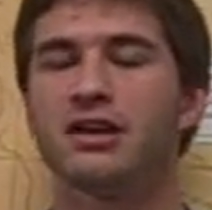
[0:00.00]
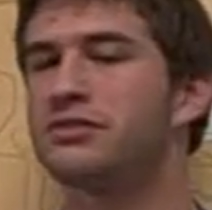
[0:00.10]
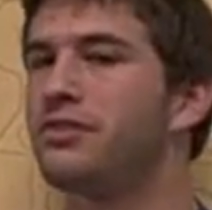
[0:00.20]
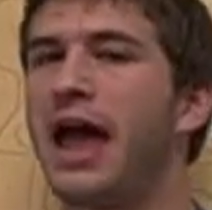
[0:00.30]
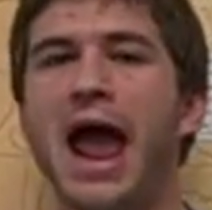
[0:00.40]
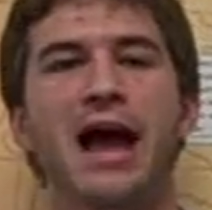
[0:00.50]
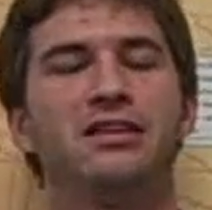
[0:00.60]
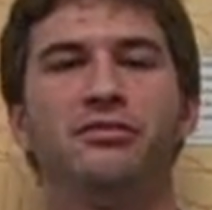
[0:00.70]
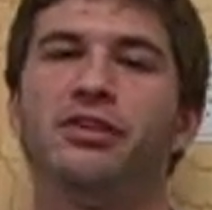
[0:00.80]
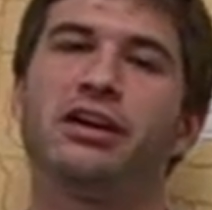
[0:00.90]
So they
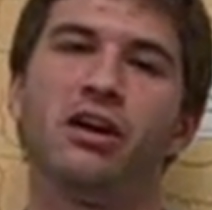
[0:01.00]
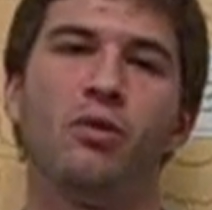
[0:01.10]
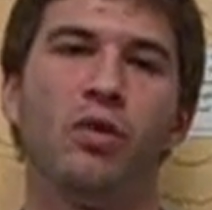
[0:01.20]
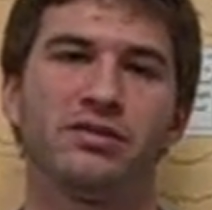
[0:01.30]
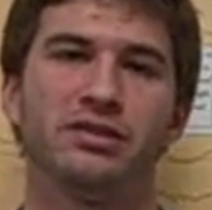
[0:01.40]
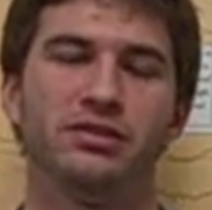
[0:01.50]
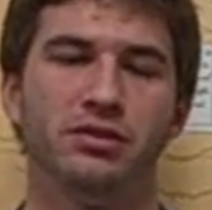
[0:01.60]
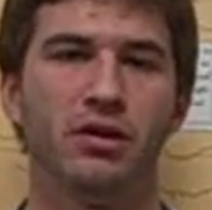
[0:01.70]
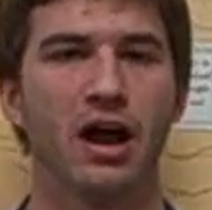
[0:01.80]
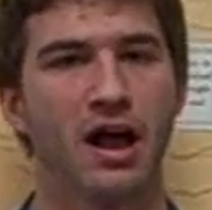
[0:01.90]
had to figure out what to
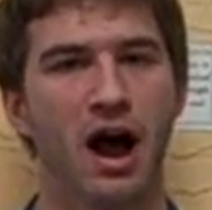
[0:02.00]
do.